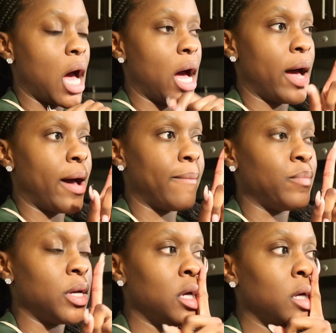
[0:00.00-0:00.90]

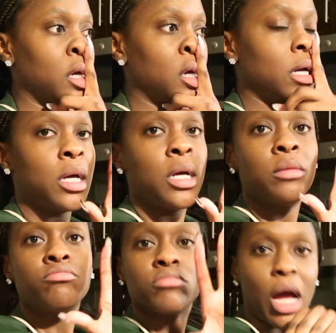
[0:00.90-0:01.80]
Um,
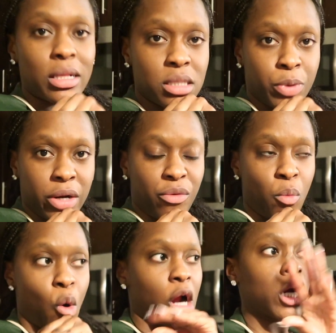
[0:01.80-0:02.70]
got Sabrina
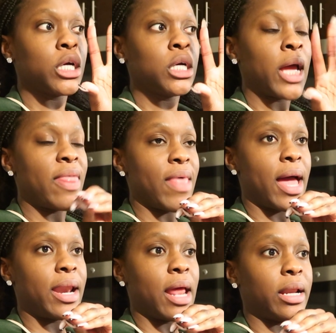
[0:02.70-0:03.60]
from work and
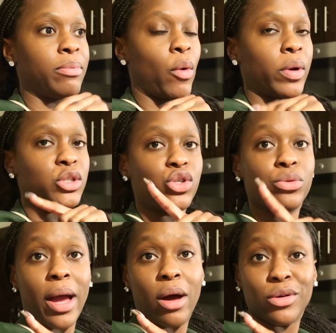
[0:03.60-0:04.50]
then ended up going to
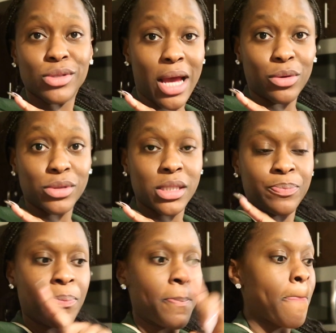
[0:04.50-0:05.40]
my uncle's house.
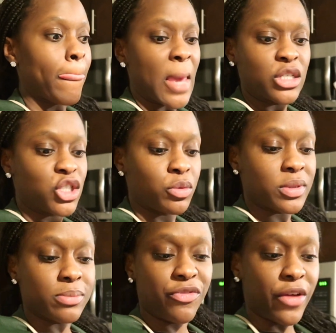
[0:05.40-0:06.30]
Chilled
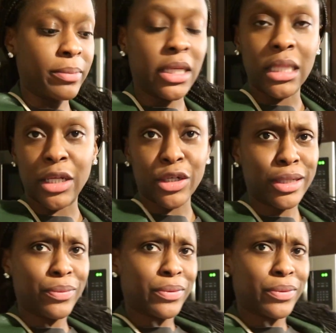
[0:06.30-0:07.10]
with some family. Literally,